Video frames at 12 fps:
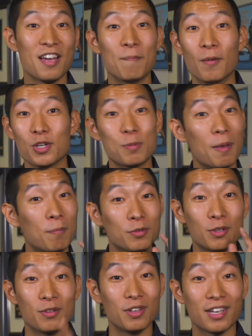Most people
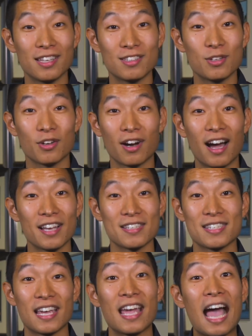don't look into your eyes and
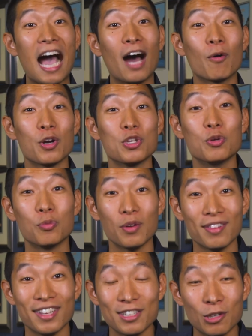say, how are you
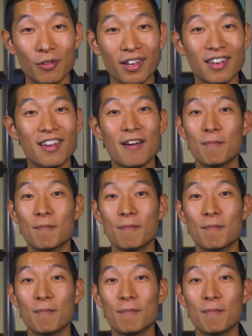really doing?